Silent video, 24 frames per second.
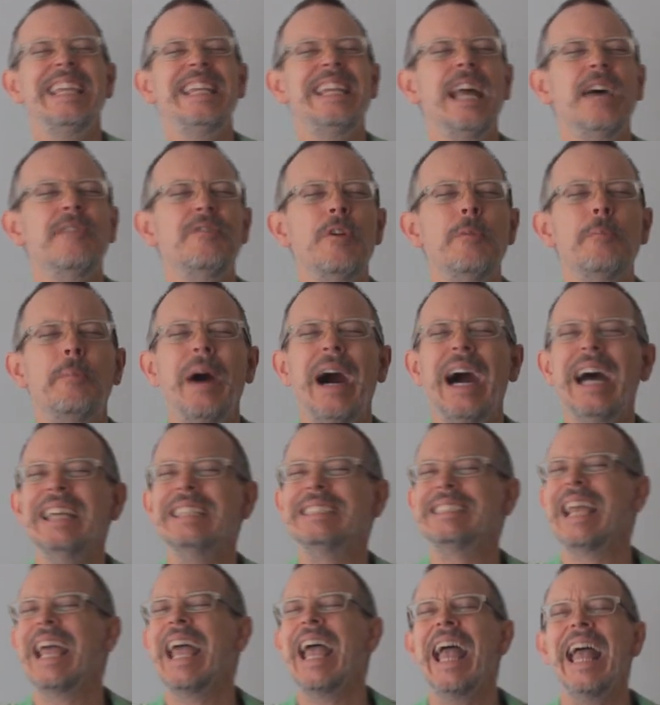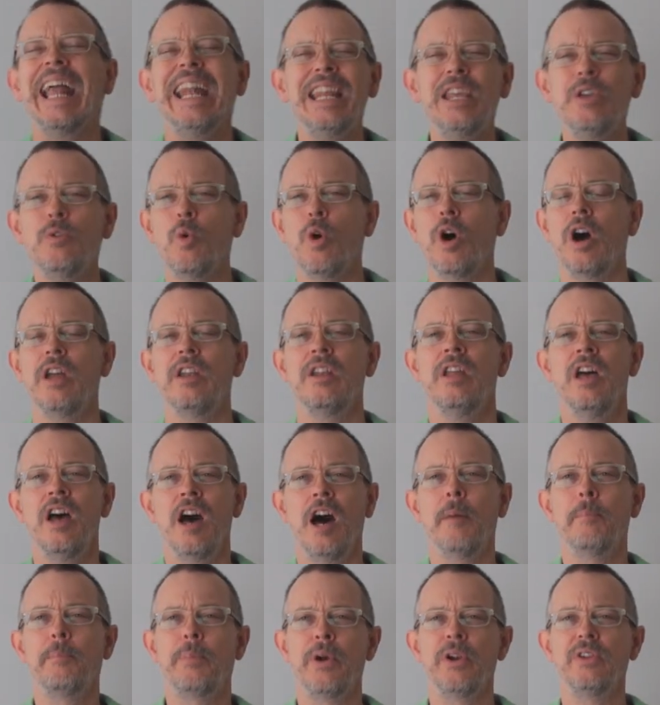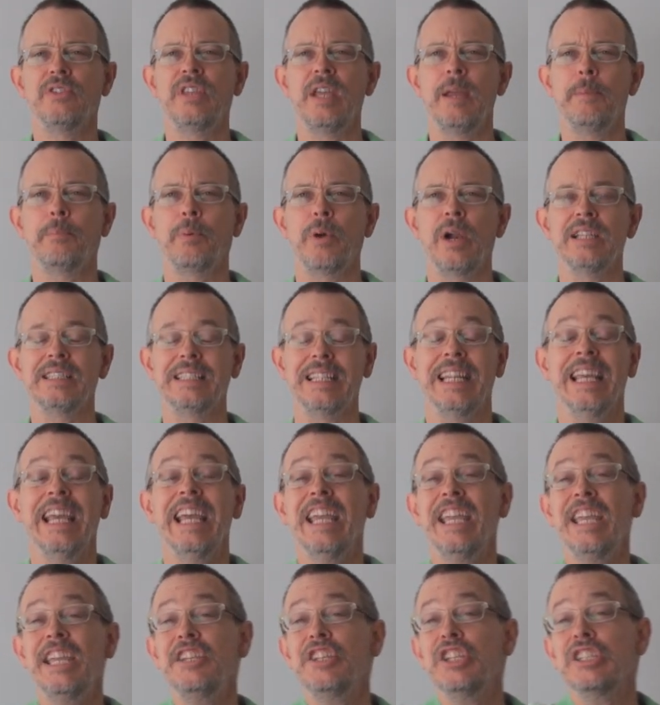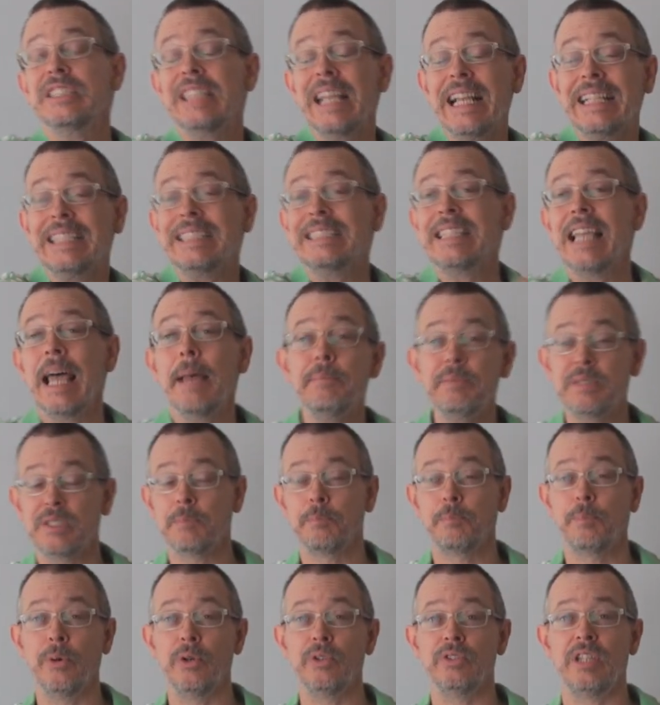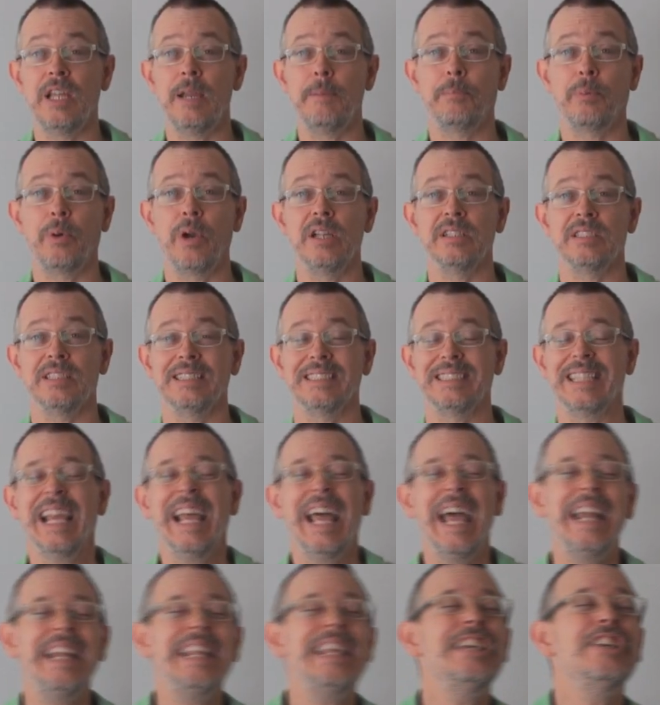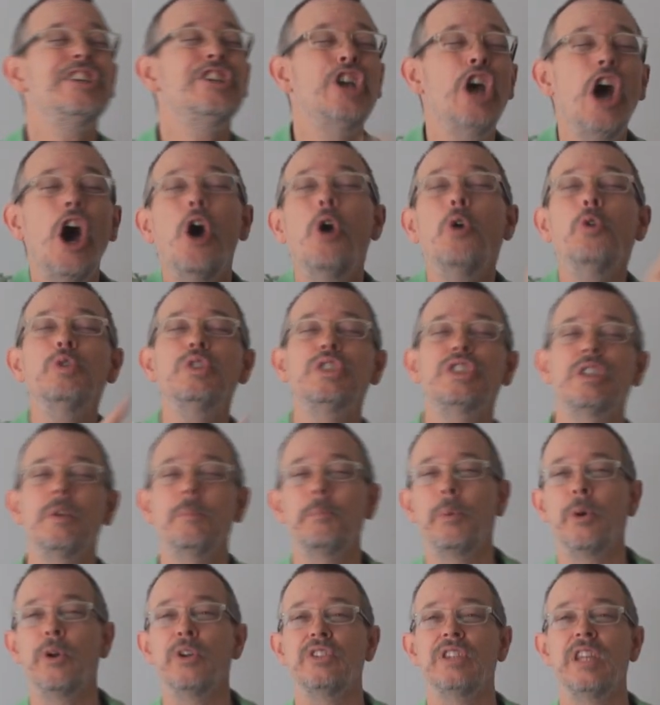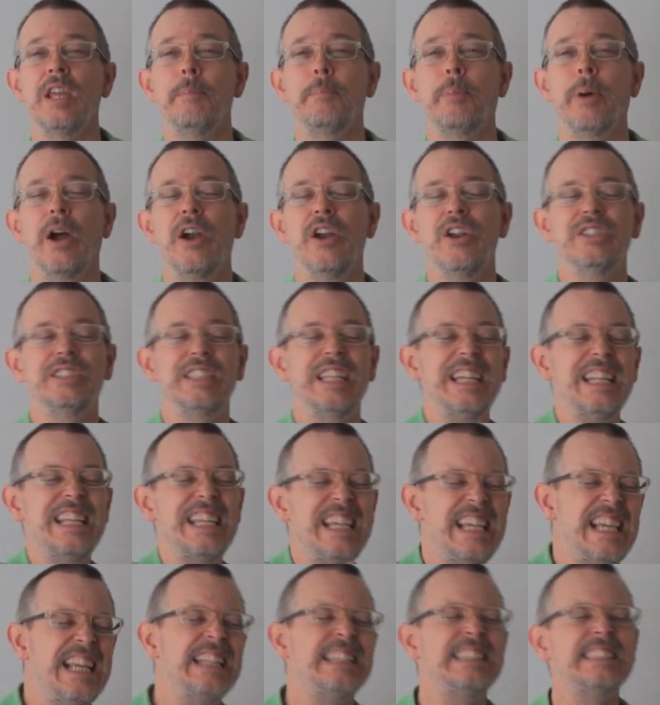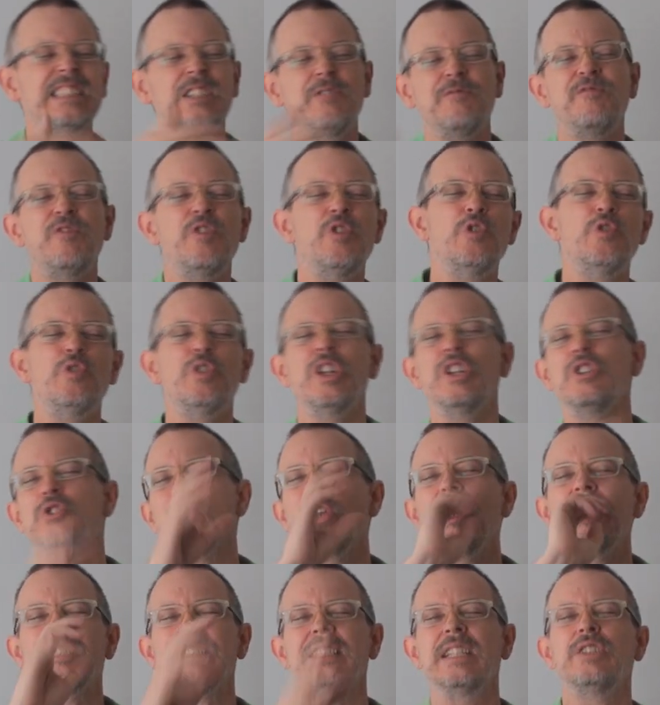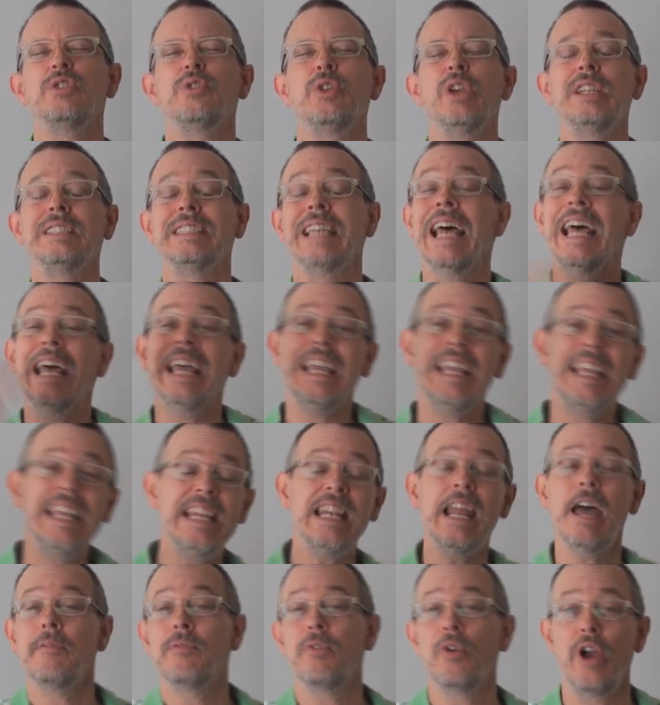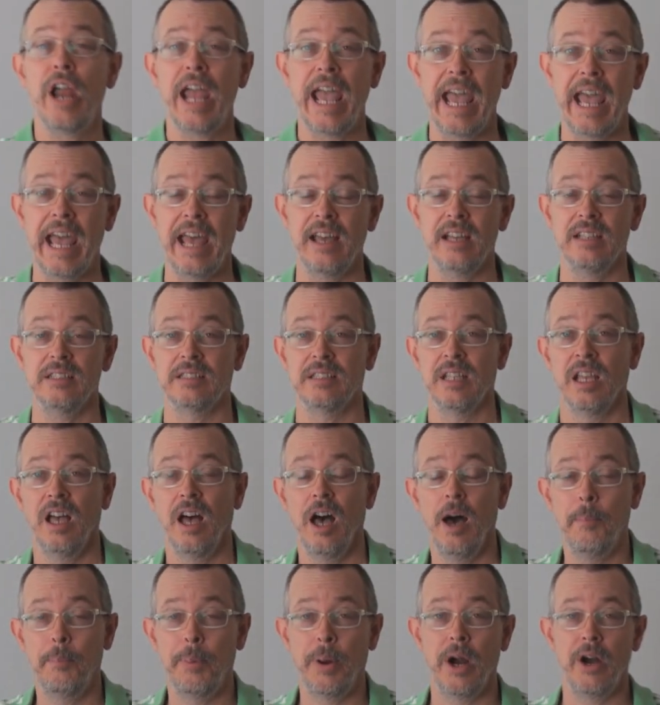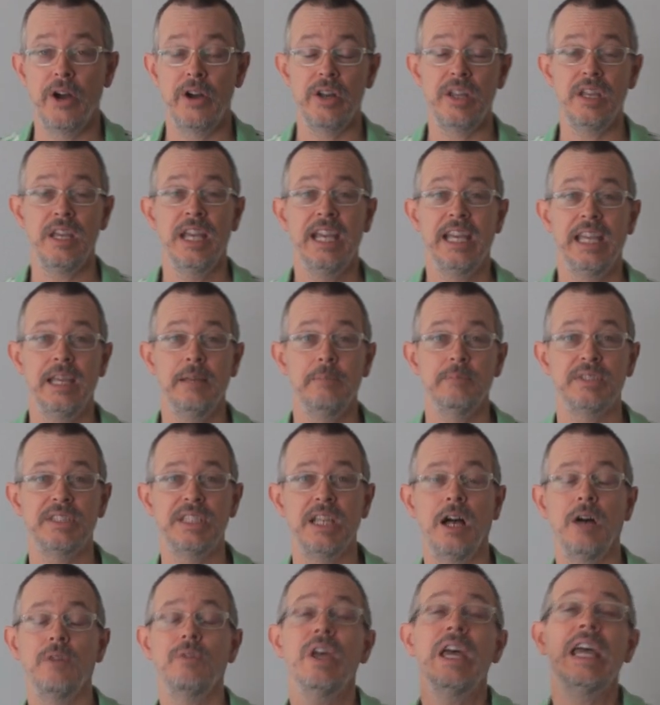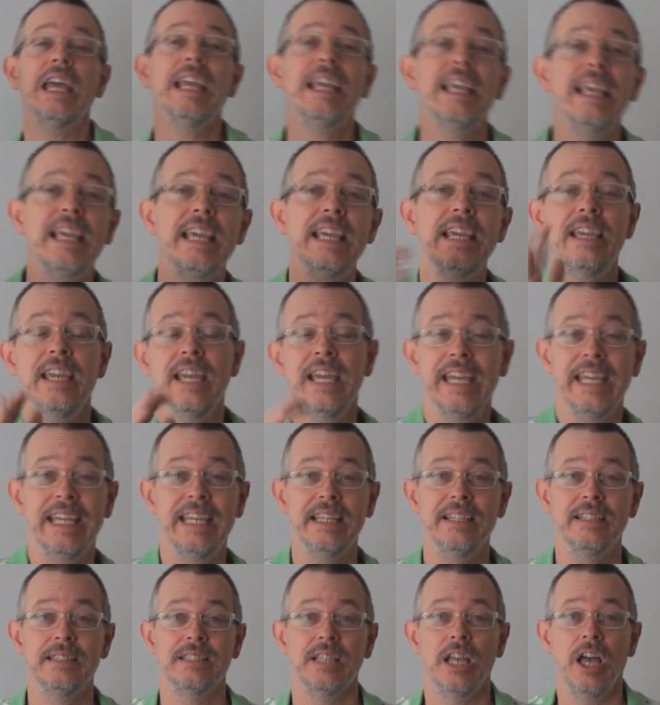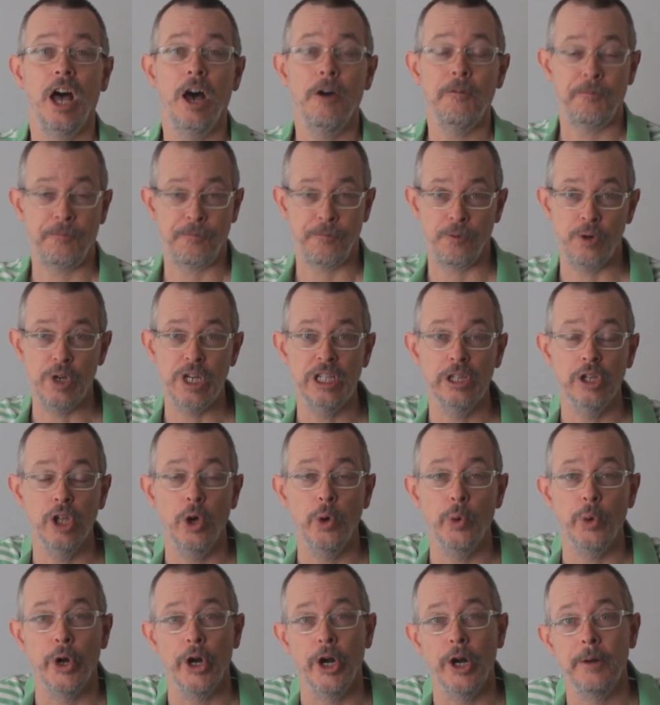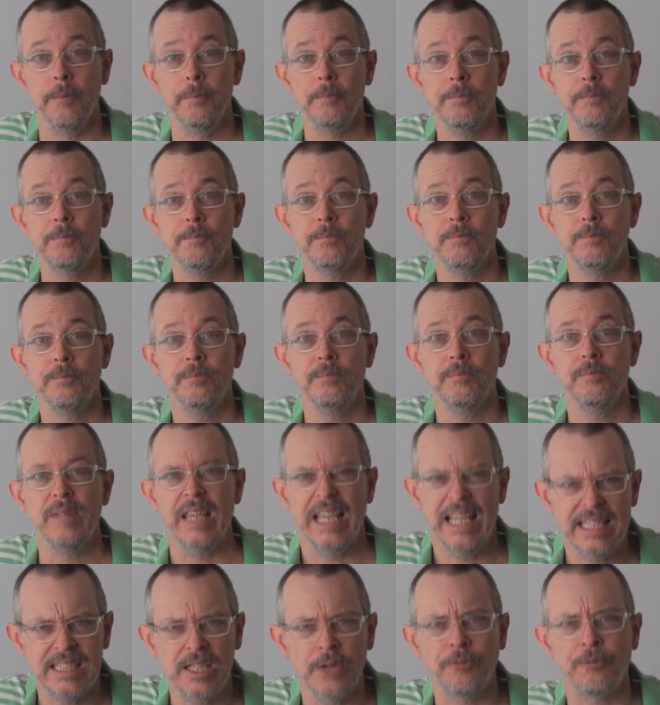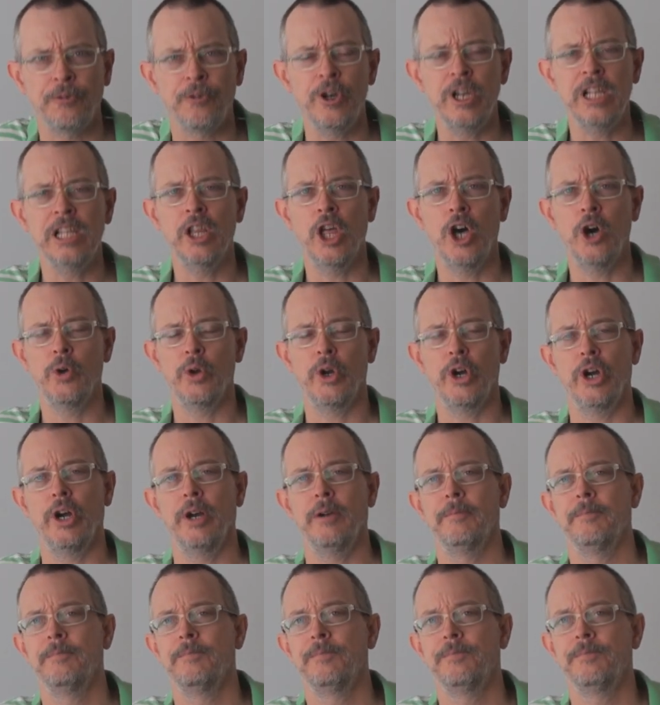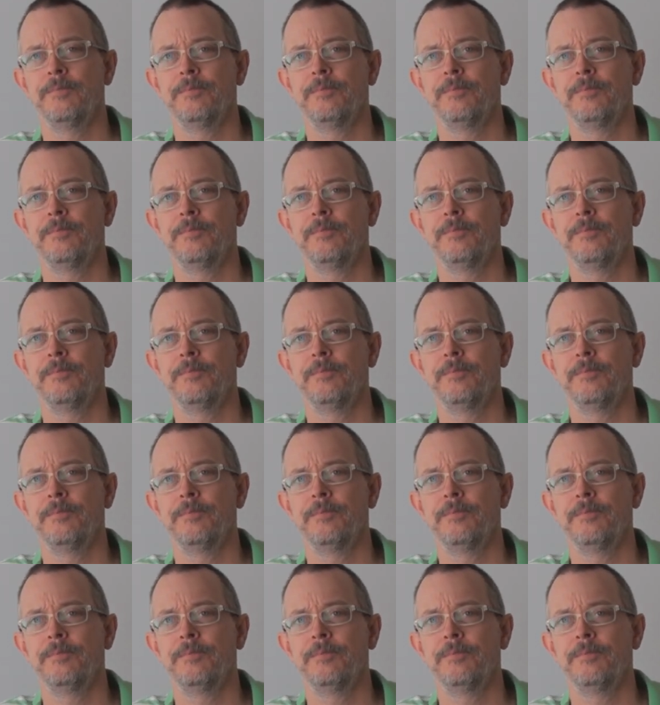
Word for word: He never buys anyone a birthday present. He just accepts birthday presents. And he goes to birthday parties and he eats the food and drinks the drinks. He never has a party himself. He is a freeloader. He's a freeloader.